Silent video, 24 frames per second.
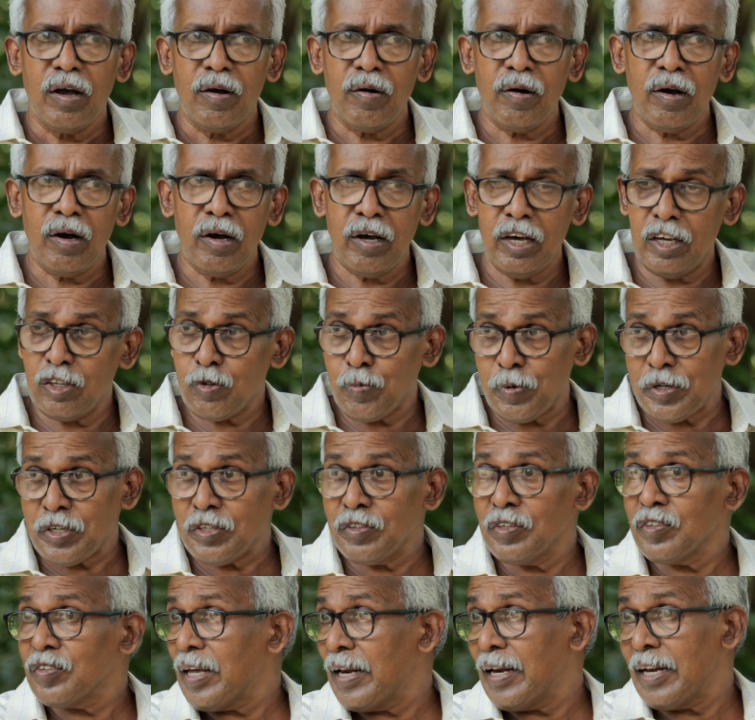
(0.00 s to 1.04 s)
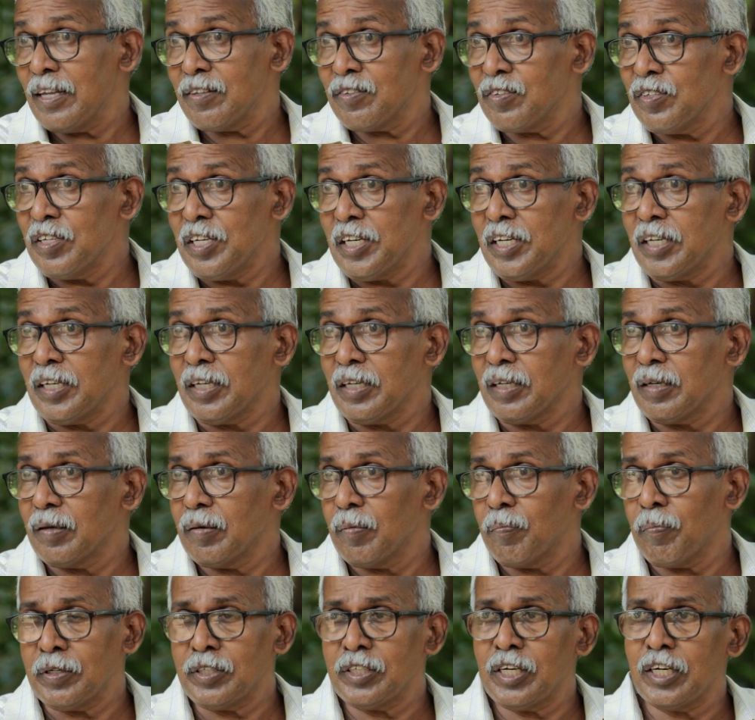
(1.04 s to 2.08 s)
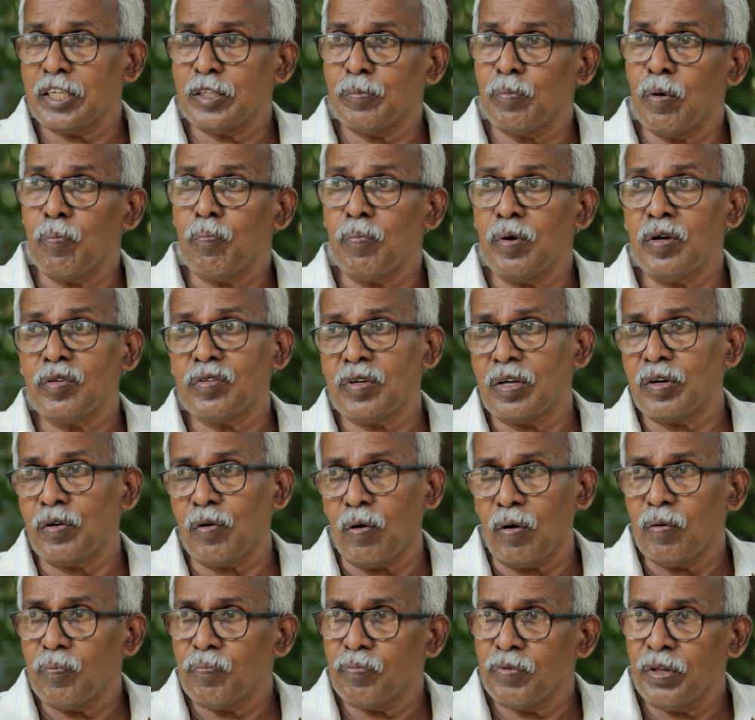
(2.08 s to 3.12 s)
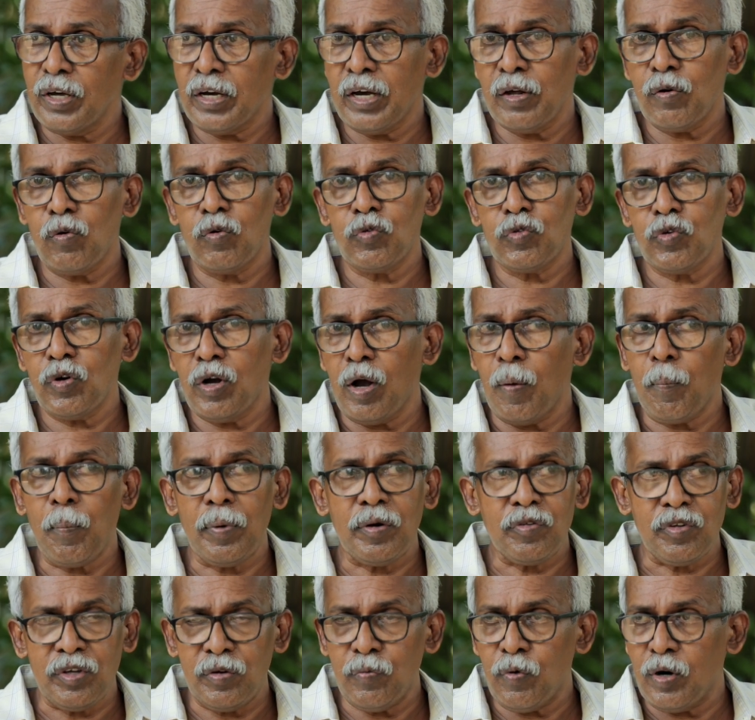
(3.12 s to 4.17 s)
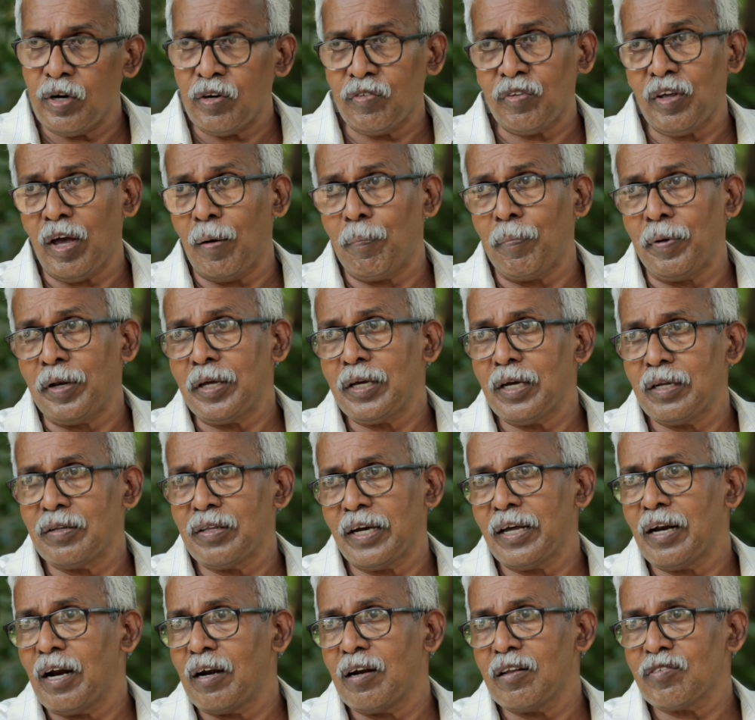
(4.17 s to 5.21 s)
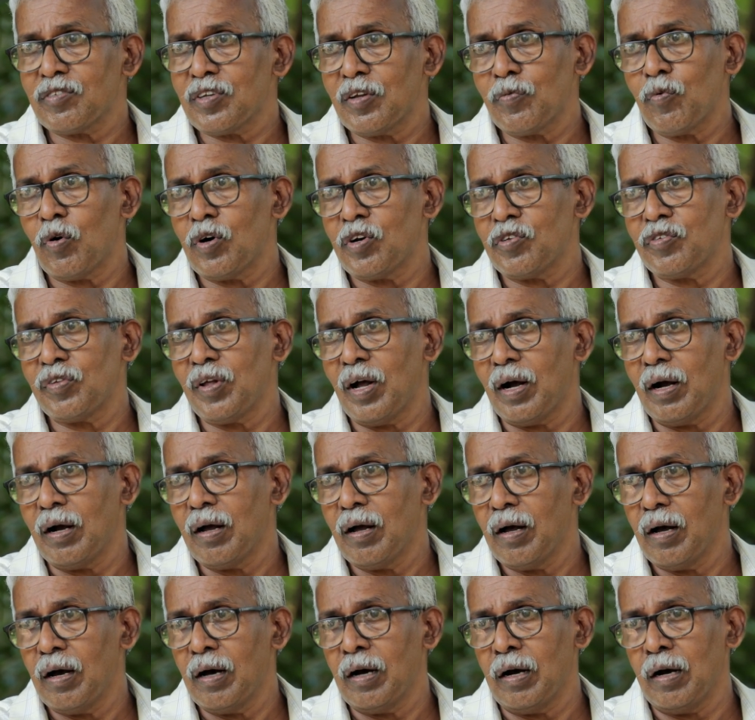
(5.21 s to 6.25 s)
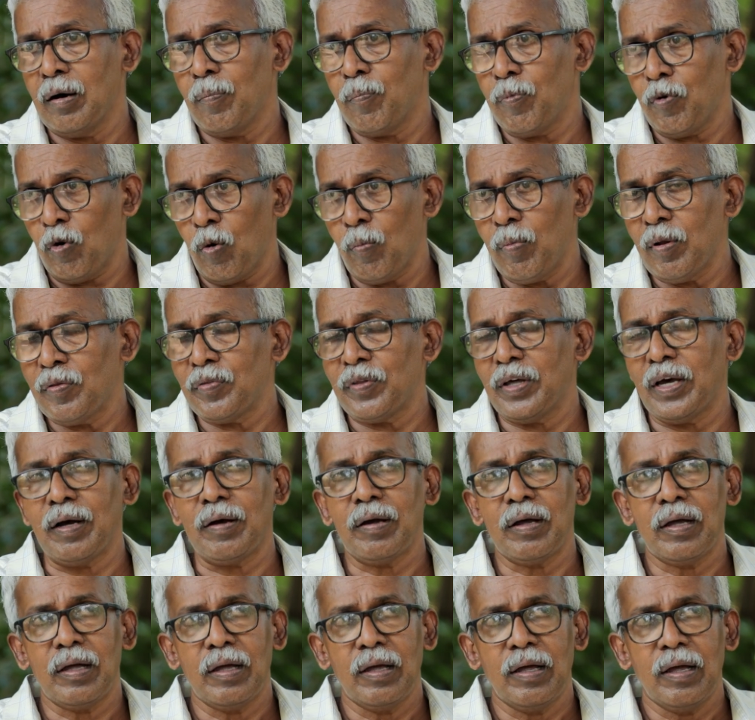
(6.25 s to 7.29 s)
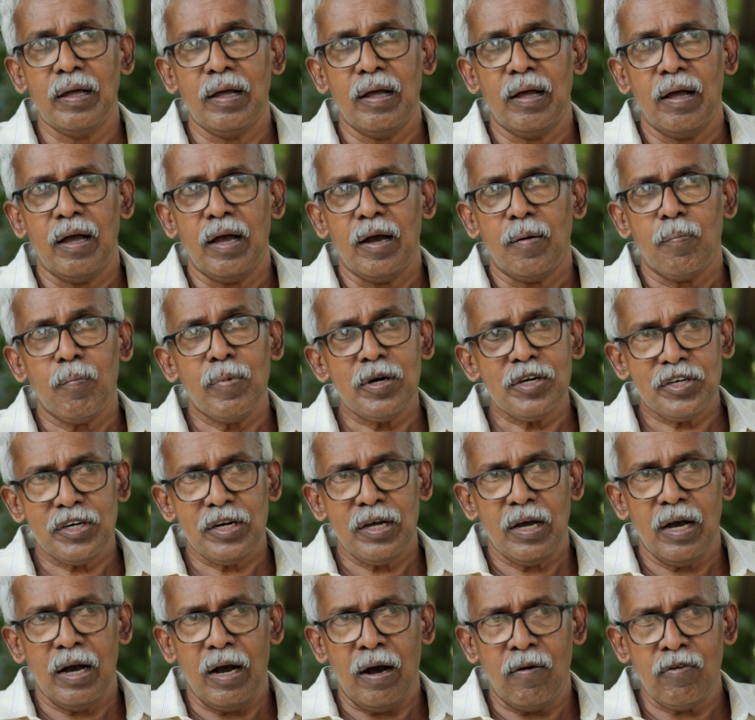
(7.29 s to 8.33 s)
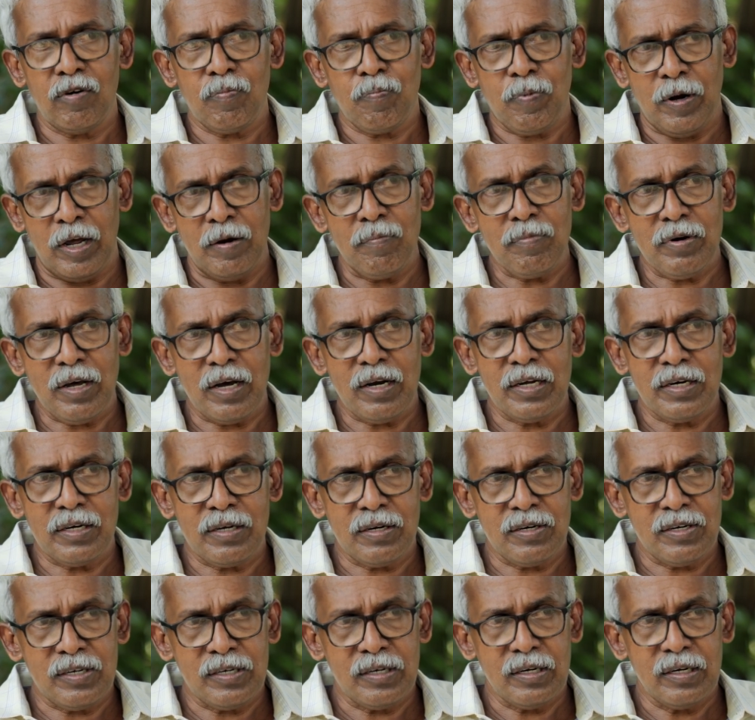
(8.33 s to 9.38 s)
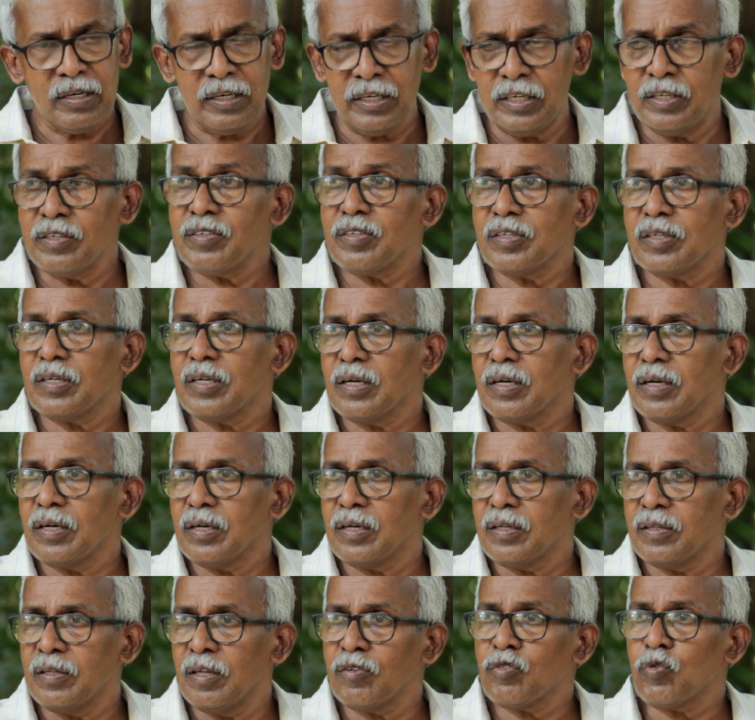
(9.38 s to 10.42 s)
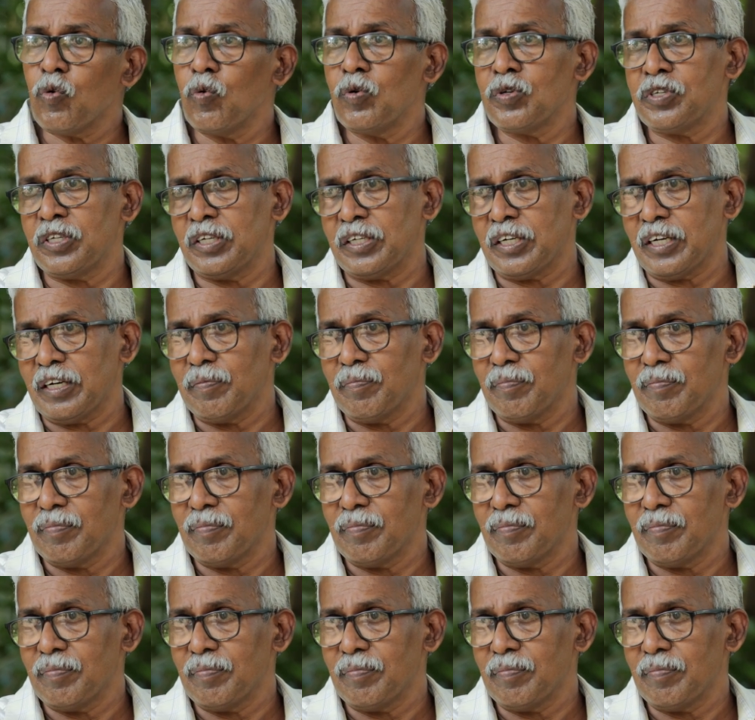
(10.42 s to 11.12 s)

uh, especially these LSG panchayat members and all, they can also come and see what is happening and they can understand what is the uh, problem there. But our prime target is the school children.